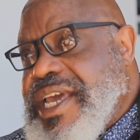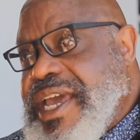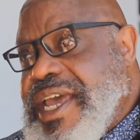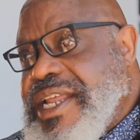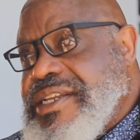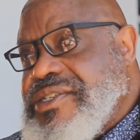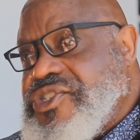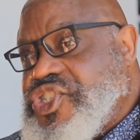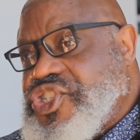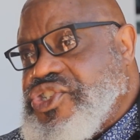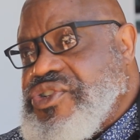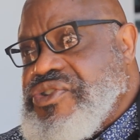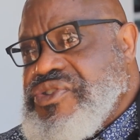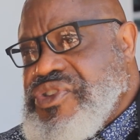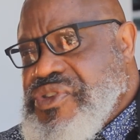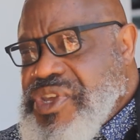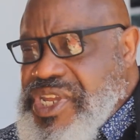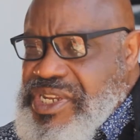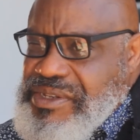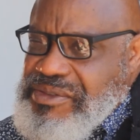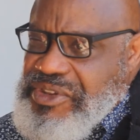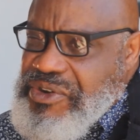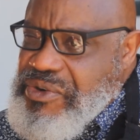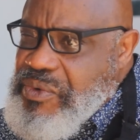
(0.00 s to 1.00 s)
That sure
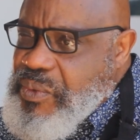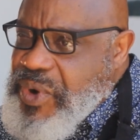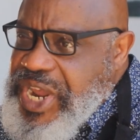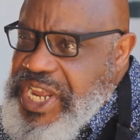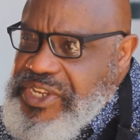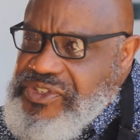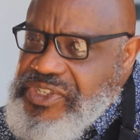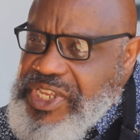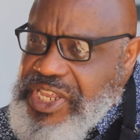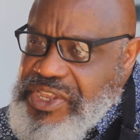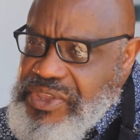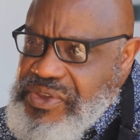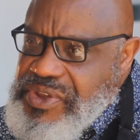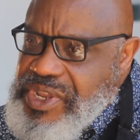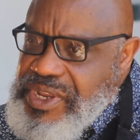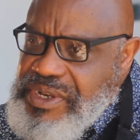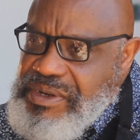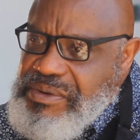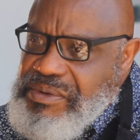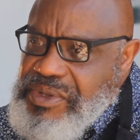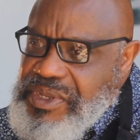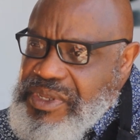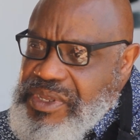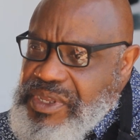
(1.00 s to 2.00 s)
you can. There are ways that you
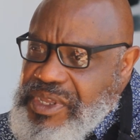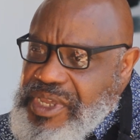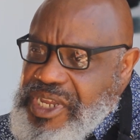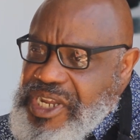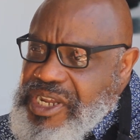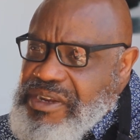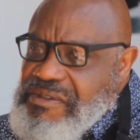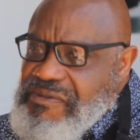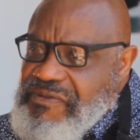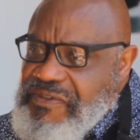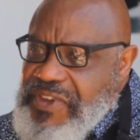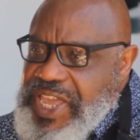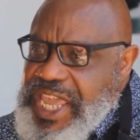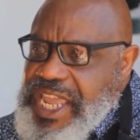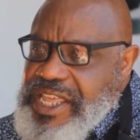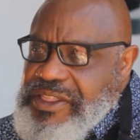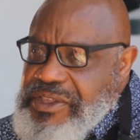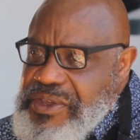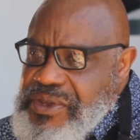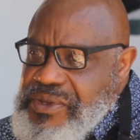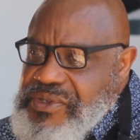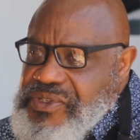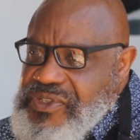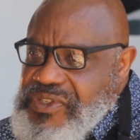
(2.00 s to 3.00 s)
can convey
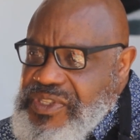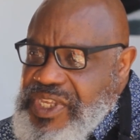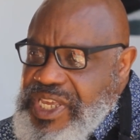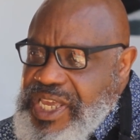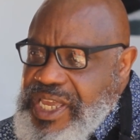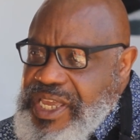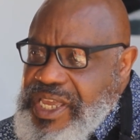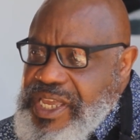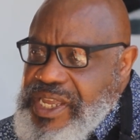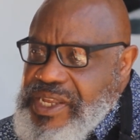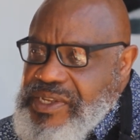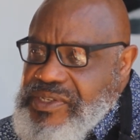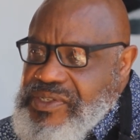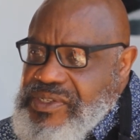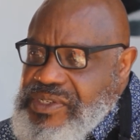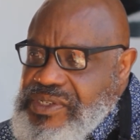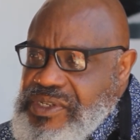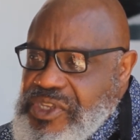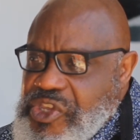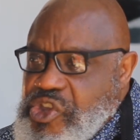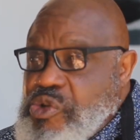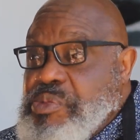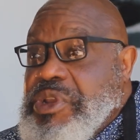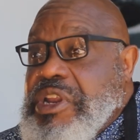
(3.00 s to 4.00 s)
those
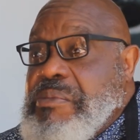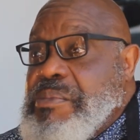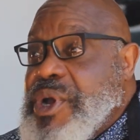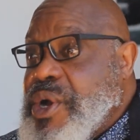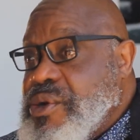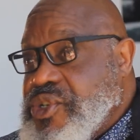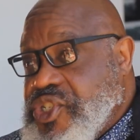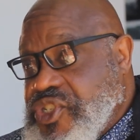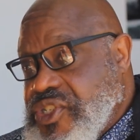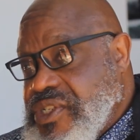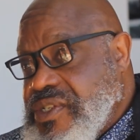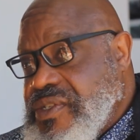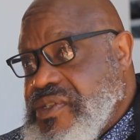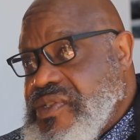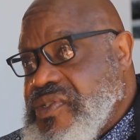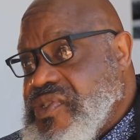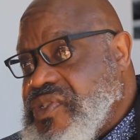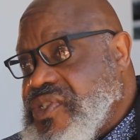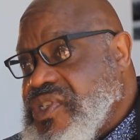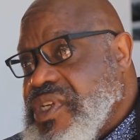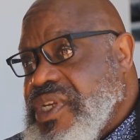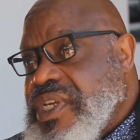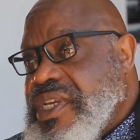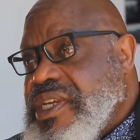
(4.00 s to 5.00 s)
things, human
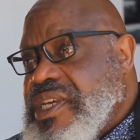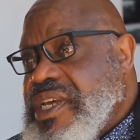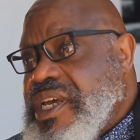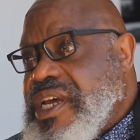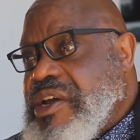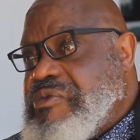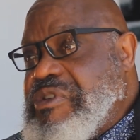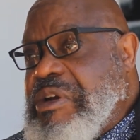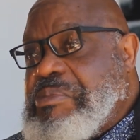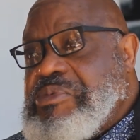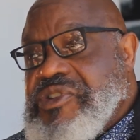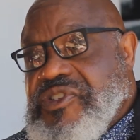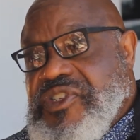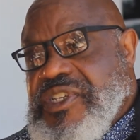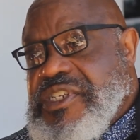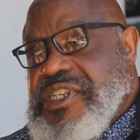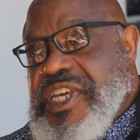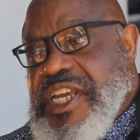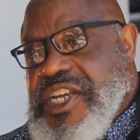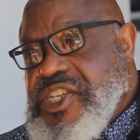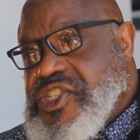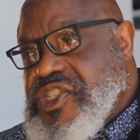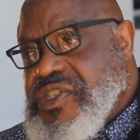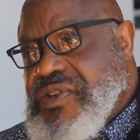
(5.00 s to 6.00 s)
emotions, uh,
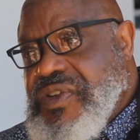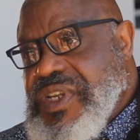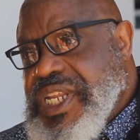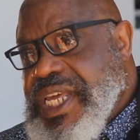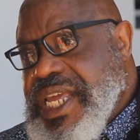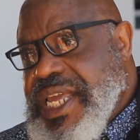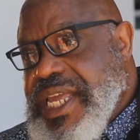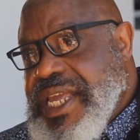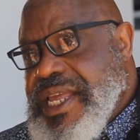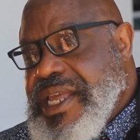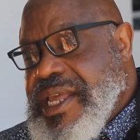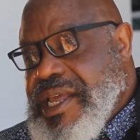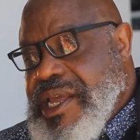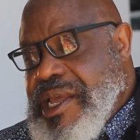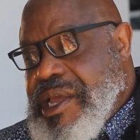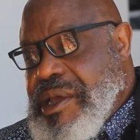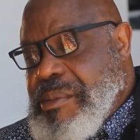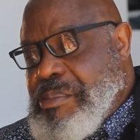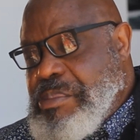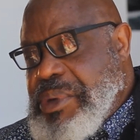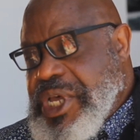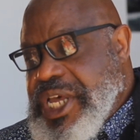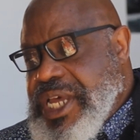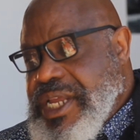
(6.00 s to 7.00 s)
representationally,
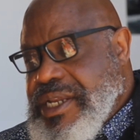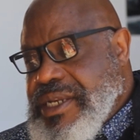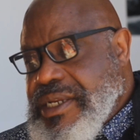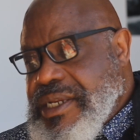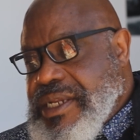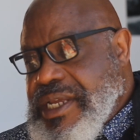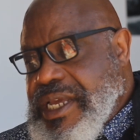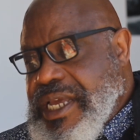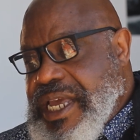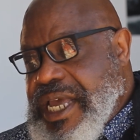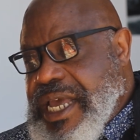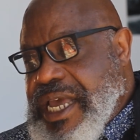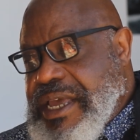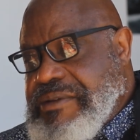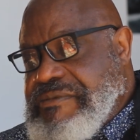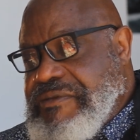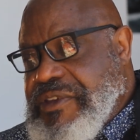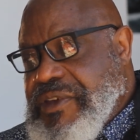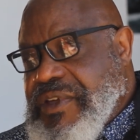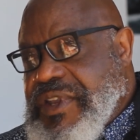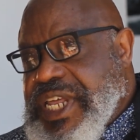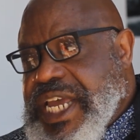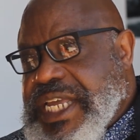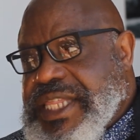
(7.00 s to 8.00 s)
but I
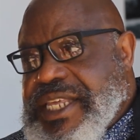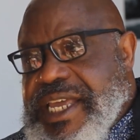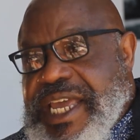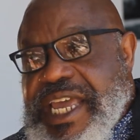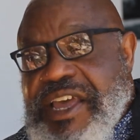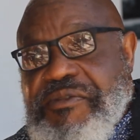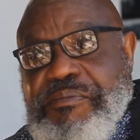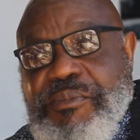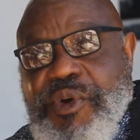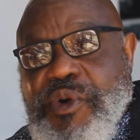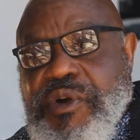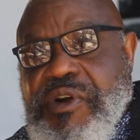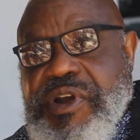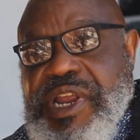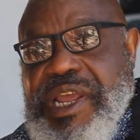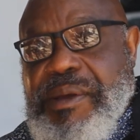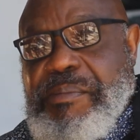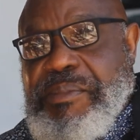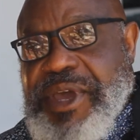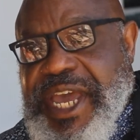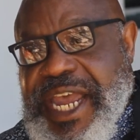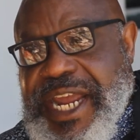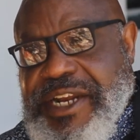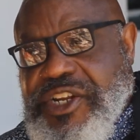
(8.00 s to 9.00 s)
feel like they have more
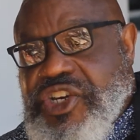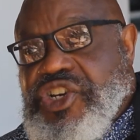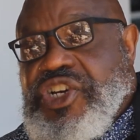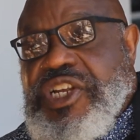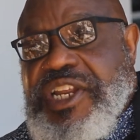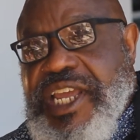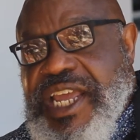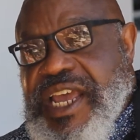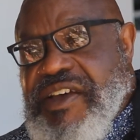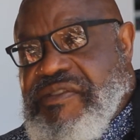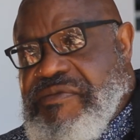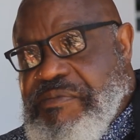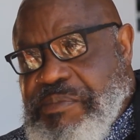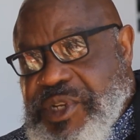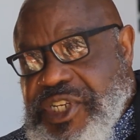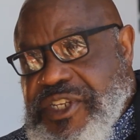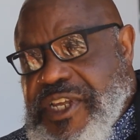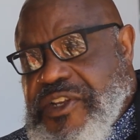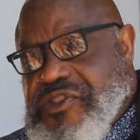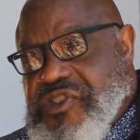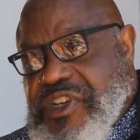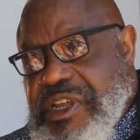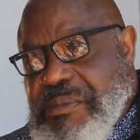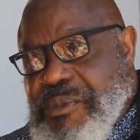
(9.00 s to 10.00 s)
impact, could have
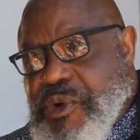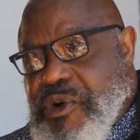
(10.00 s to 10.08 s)
potentially